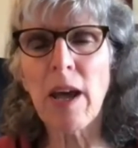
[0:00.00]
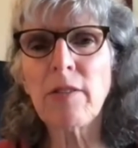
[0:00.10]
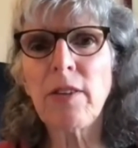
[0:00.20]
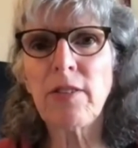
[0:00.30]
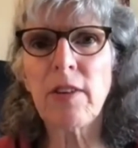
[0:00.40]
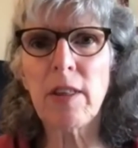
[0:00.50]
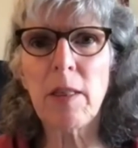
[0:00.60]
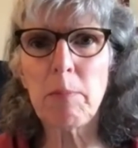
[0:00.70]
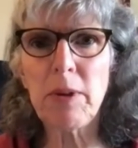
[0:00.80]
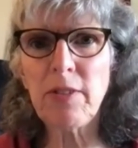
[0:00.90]
I have to say
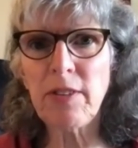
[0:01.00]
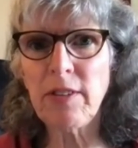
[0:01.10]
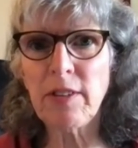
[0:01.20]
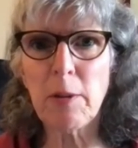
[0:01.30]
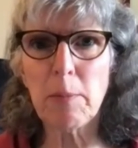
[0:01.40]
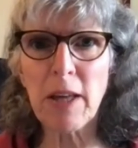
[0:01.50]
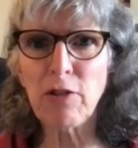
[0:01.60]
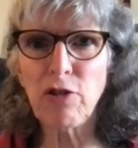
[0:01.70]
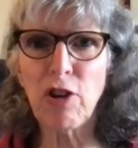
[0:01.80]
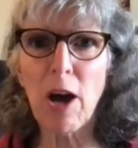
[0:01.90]
that BC did the
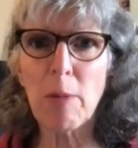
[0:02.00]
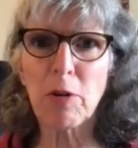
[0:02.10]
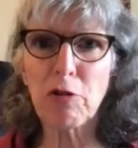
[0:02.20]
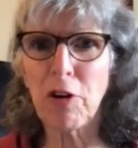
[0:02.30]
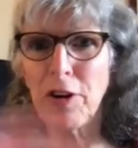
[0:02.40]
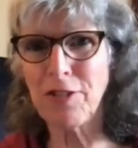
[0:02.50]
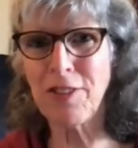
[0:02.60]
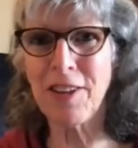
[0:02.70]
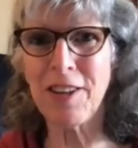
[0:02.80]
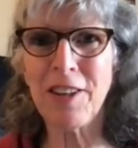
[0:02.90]
best job across
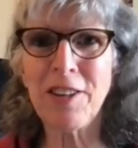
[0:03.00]
the